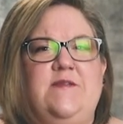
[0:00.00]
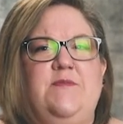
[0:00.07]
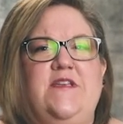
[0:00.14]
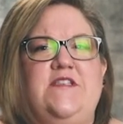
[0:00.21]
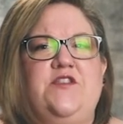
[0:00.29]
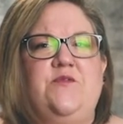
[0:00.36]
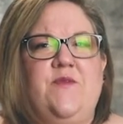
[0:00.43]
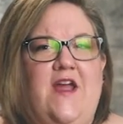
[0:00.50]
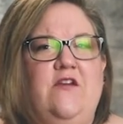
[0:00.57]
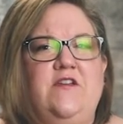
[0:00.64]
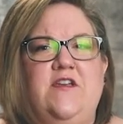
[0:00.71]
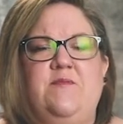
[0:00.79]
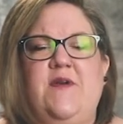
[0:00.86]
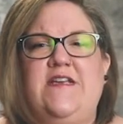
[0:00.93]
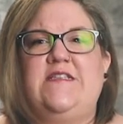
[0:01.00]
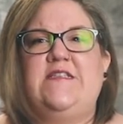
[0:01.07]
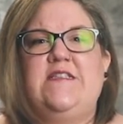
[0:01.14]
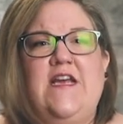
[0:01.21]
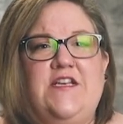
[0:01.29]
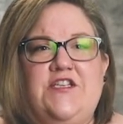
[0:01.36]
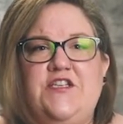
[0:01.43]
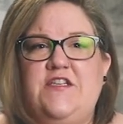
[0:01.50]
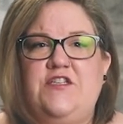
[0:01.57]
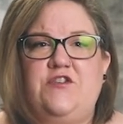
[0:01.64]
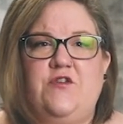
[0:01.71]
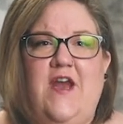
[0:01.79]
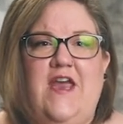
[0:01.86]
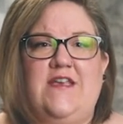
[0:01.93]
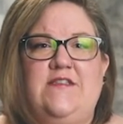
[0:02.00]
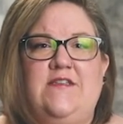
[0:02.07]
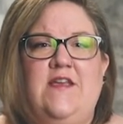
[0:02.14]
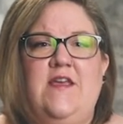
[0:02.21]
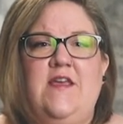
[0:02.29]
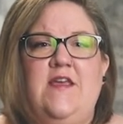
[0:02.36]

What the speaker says: to be surrounded by such distress,